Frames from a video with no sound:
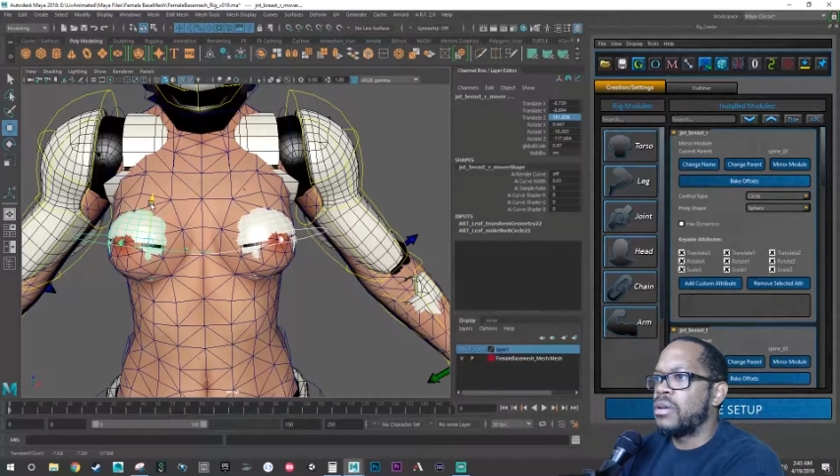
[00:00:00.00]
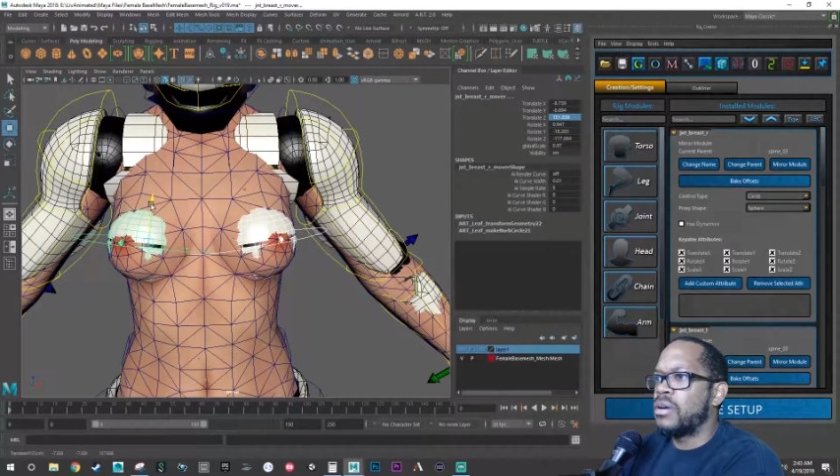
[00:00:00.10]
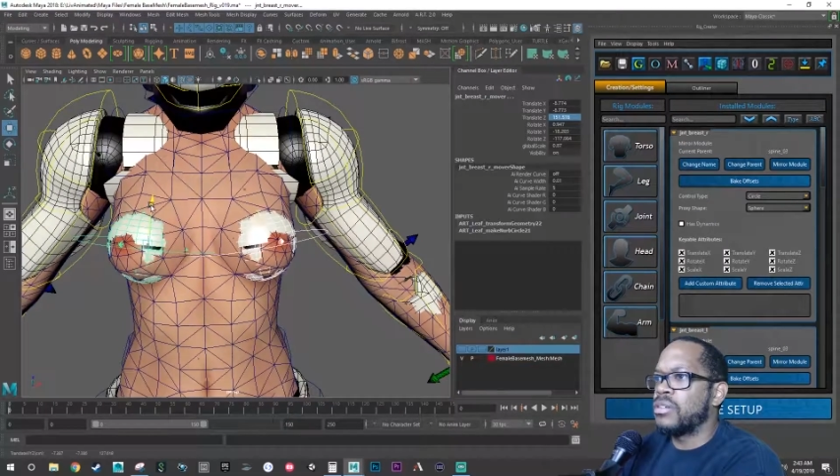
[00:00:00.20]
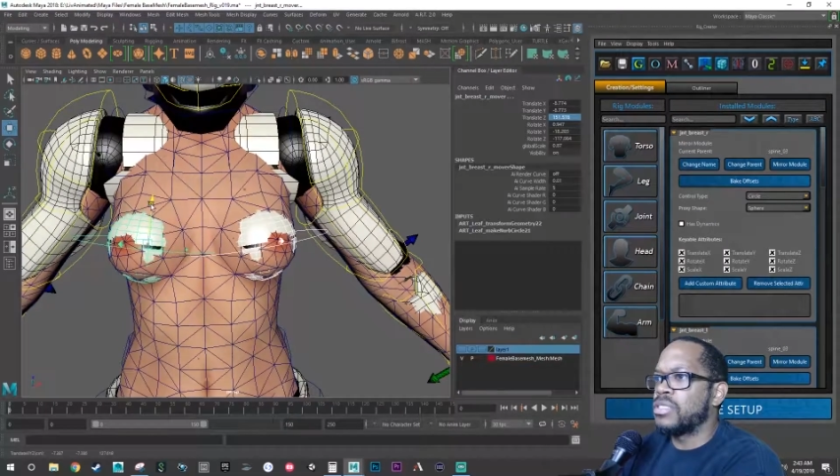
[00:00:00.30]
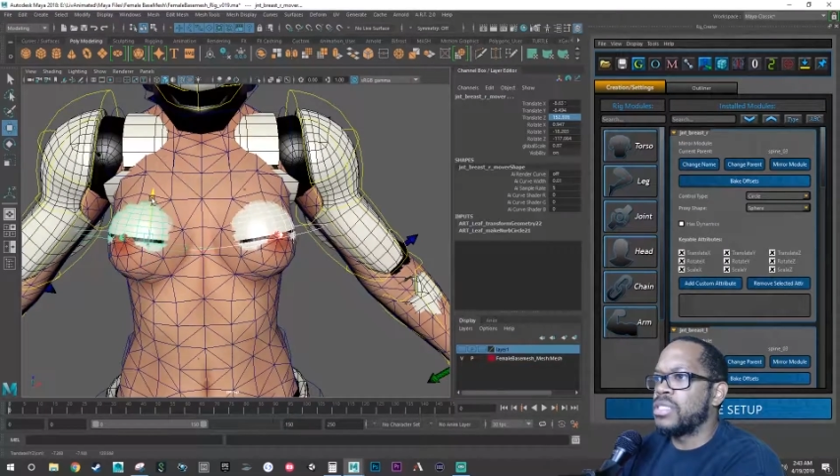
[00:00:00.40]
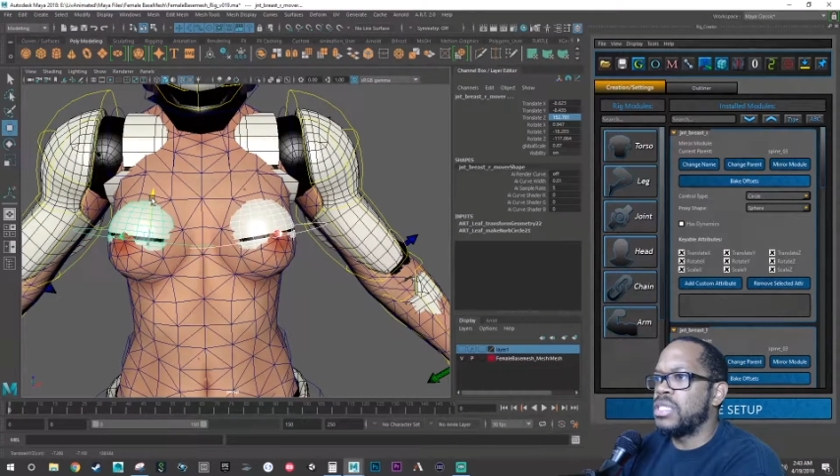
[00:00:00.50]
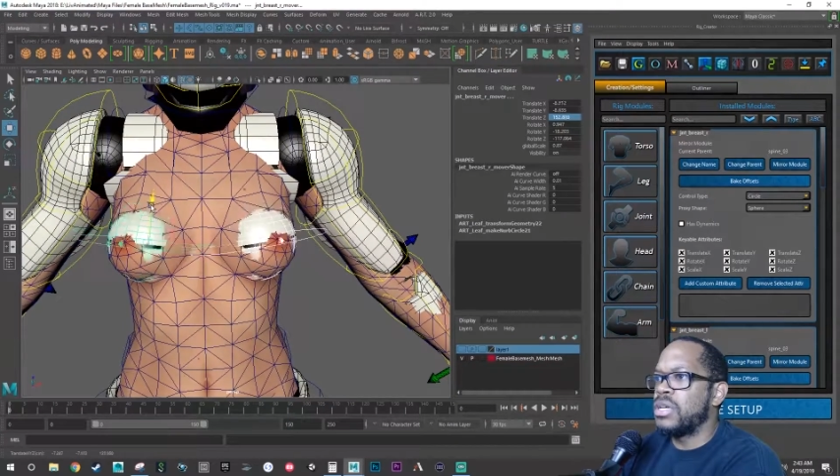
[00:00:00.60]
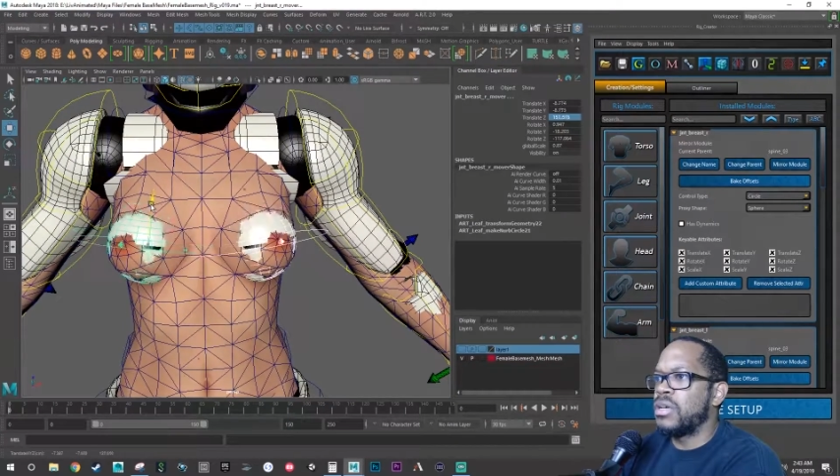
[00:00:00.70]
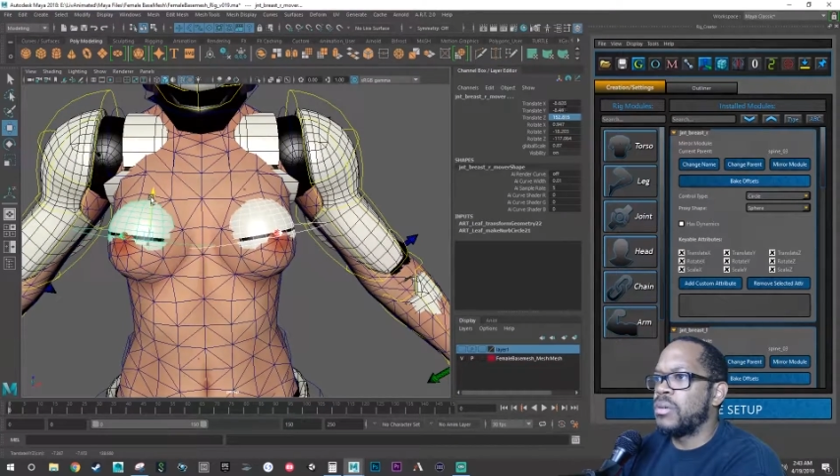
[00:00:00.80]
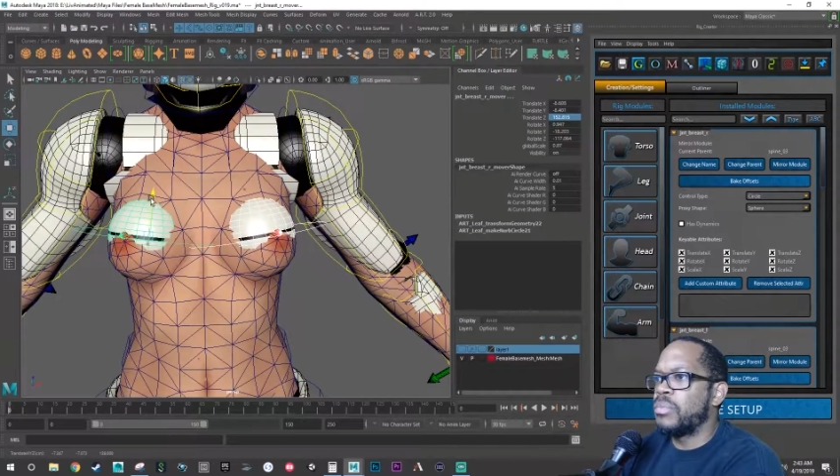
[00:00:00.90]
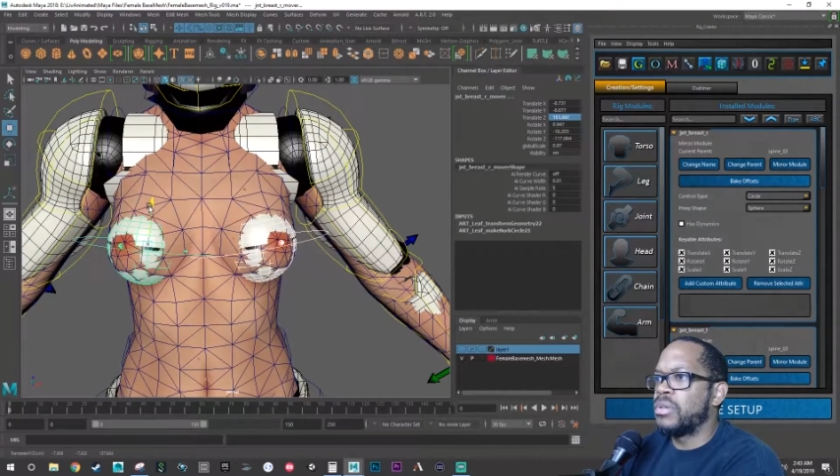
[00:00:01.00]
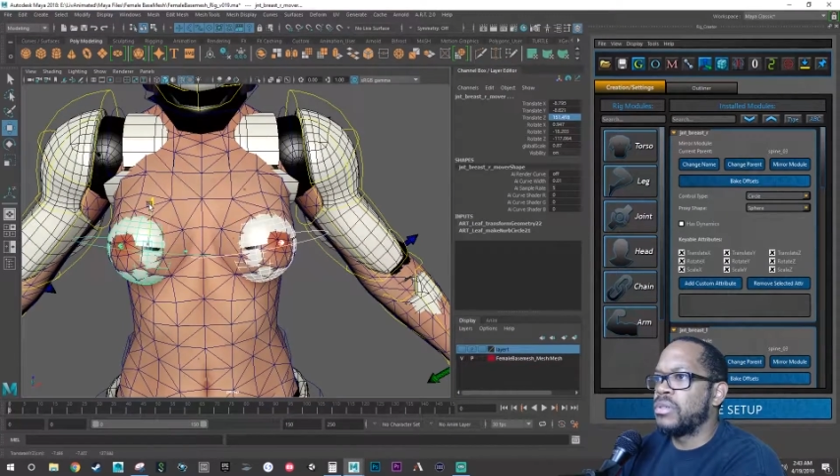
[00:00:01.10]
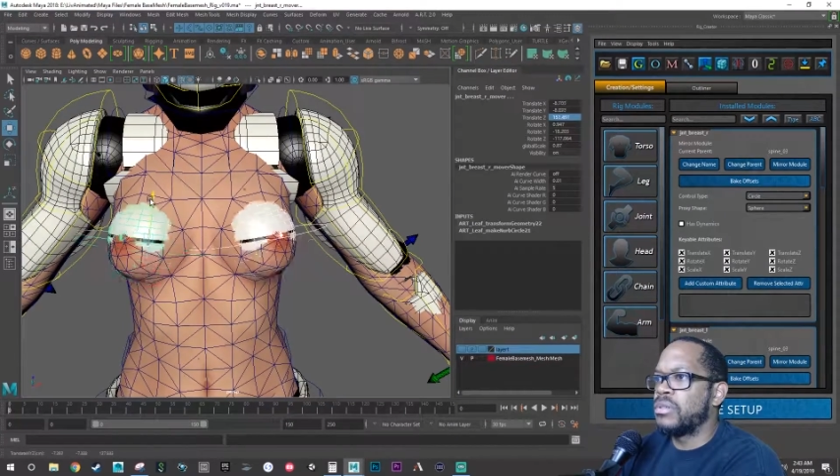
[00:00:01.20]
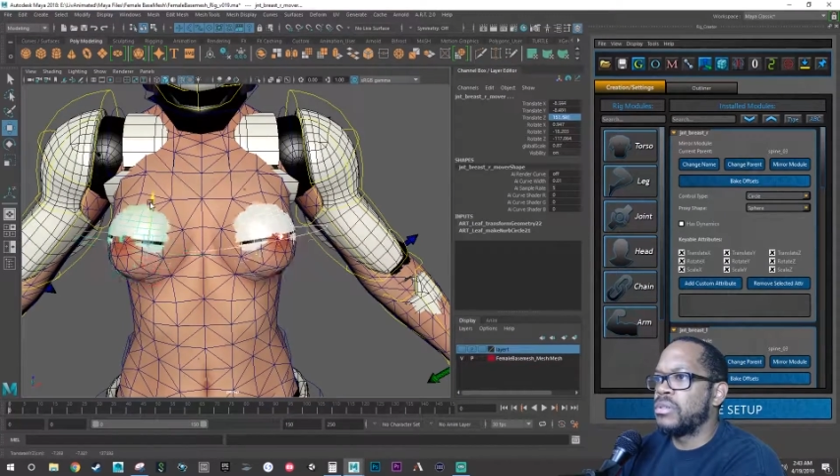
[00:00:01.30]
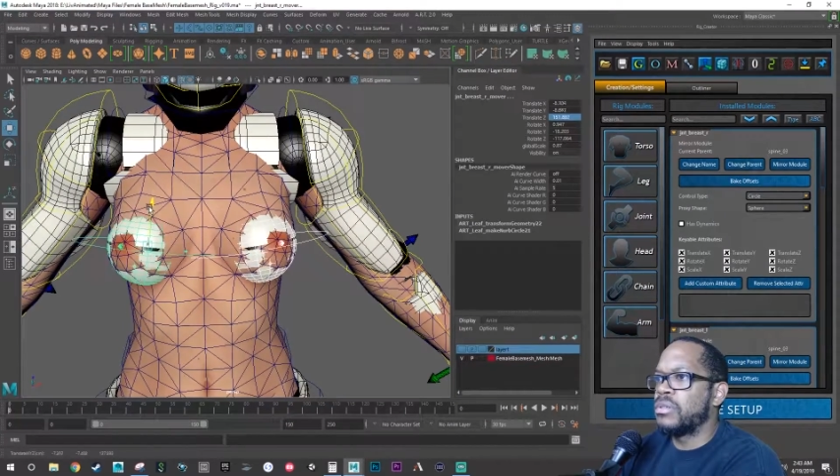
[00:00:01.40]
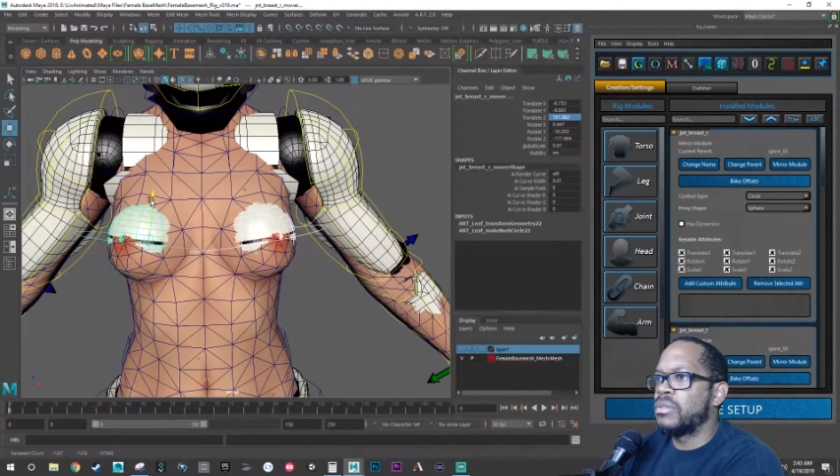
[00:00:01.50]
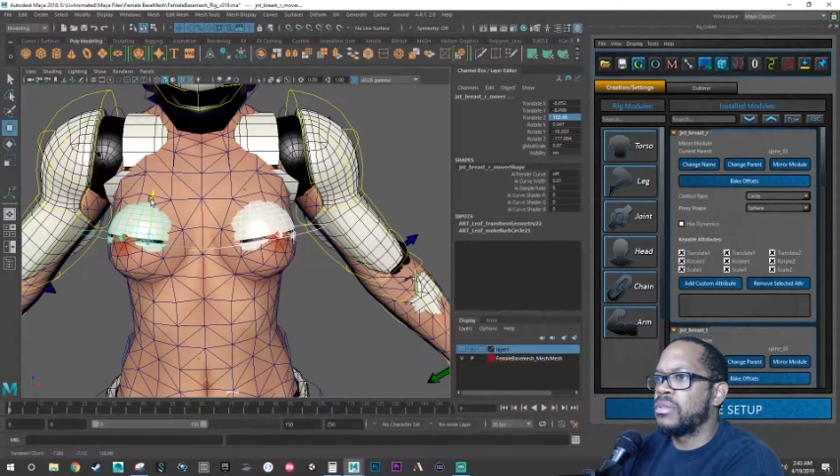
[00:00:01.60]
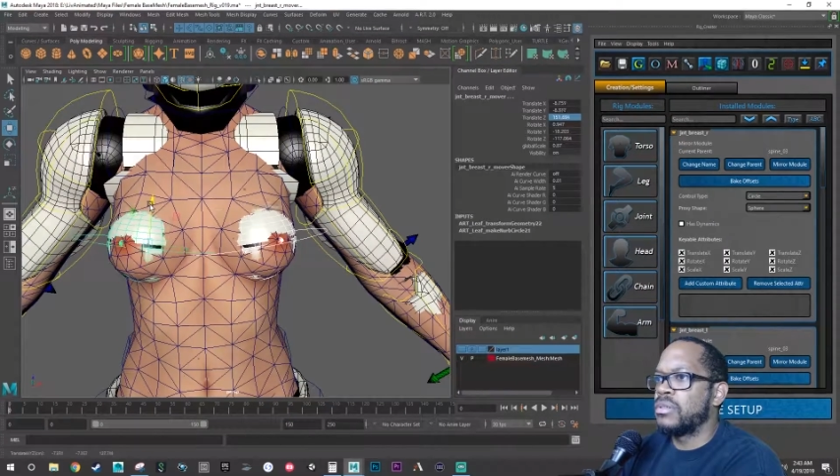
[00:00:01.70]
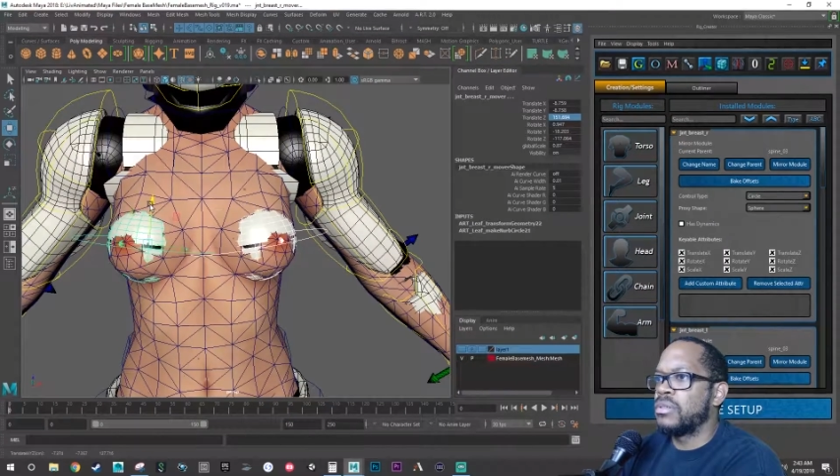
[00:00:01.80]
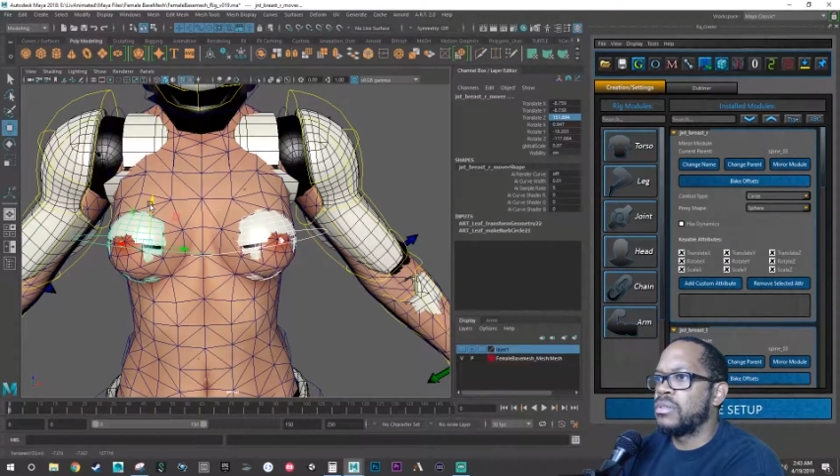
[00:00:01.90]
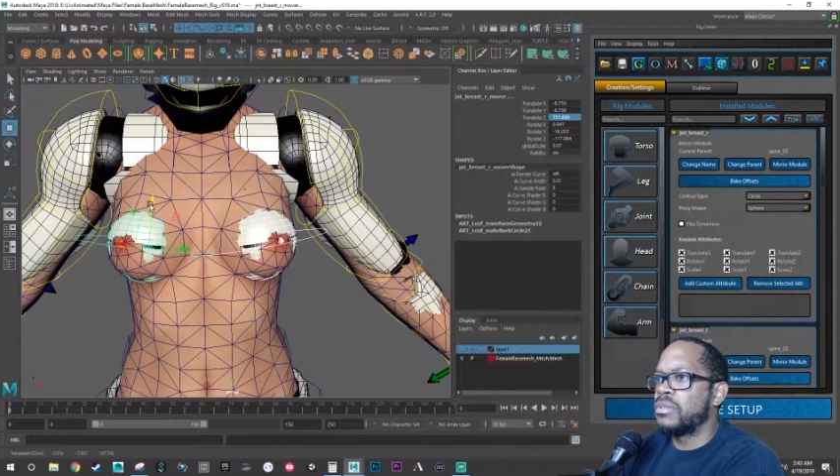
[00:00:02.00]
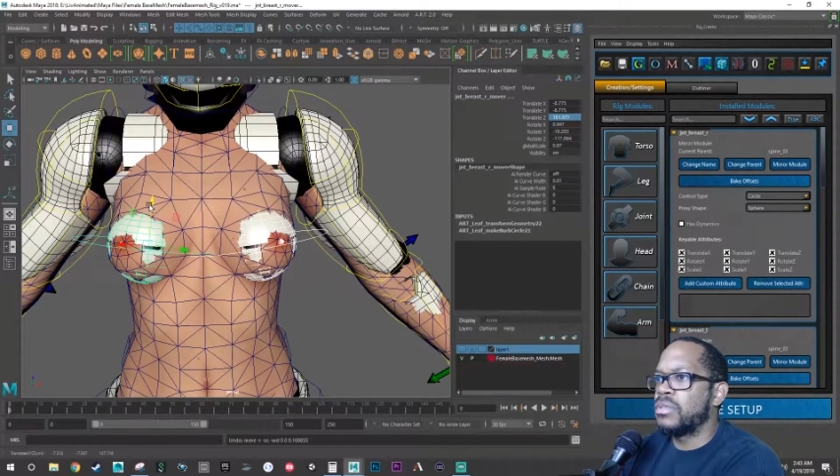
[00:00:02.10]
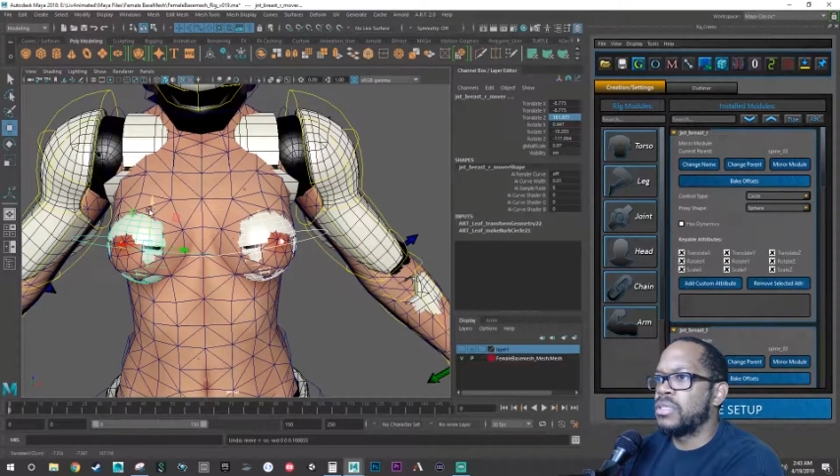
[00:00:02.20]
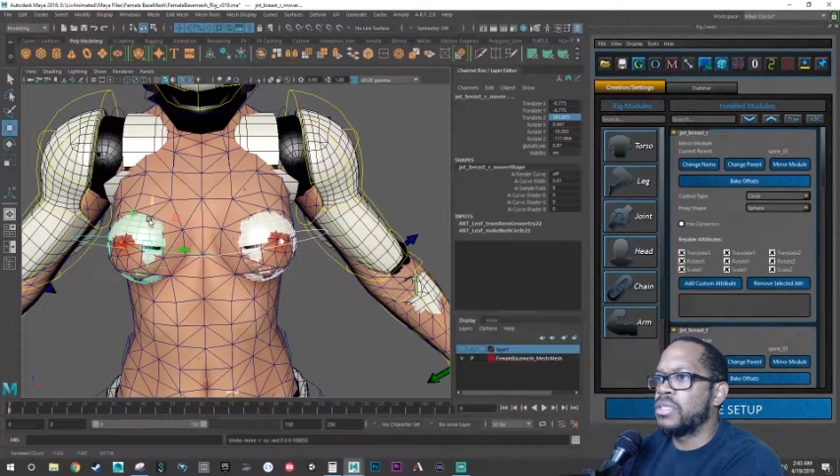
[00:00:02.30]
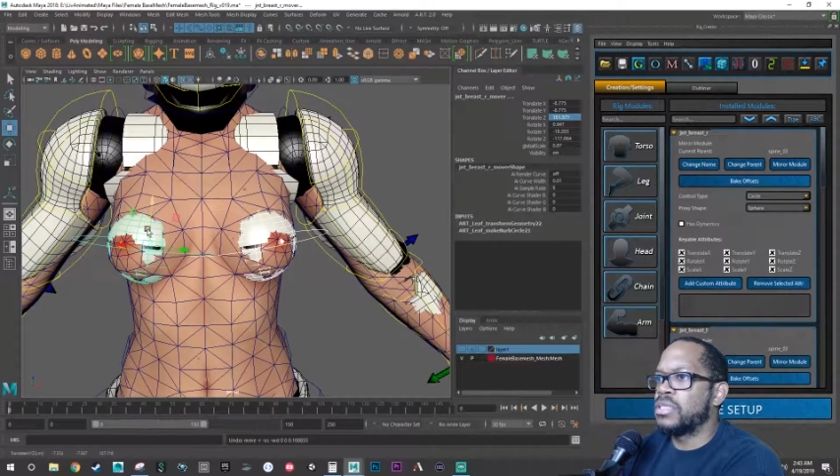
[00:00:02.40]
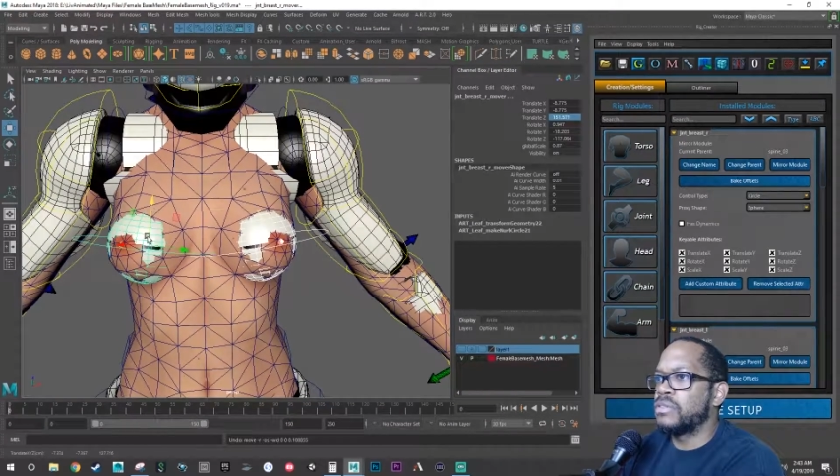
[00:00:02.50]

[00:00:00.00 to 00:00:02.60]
Our Z up is